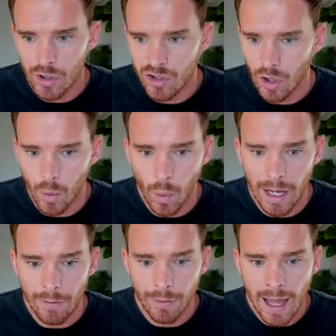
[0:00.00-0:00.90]
So
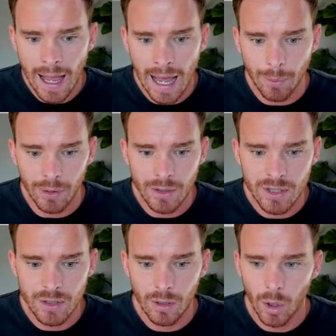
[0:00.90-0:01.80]
if that
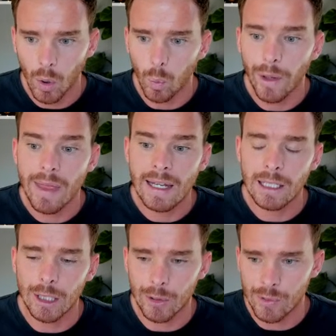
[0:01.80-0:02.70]
happens, we
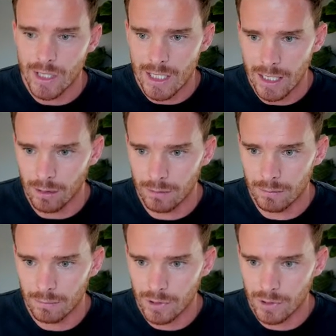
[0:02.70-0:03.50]
then lose the deal.